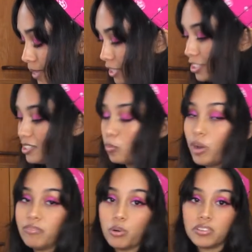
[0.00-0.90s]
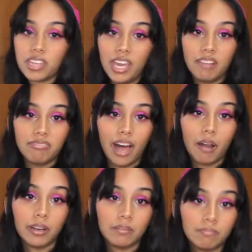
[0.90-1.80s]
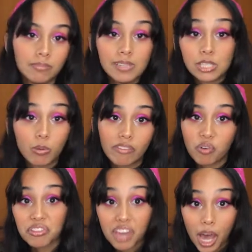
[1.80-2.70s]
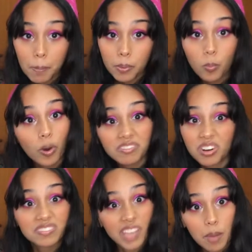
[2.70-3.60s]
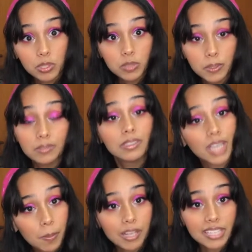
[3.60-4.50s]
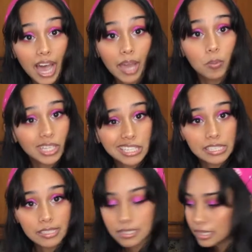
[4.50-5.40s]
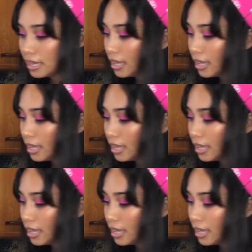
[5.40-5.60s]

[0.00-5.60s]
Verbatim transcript: I just said one fourth cake flour. Is it one fourth cup? One fourth tablespoon? Come on, Tai, what is it?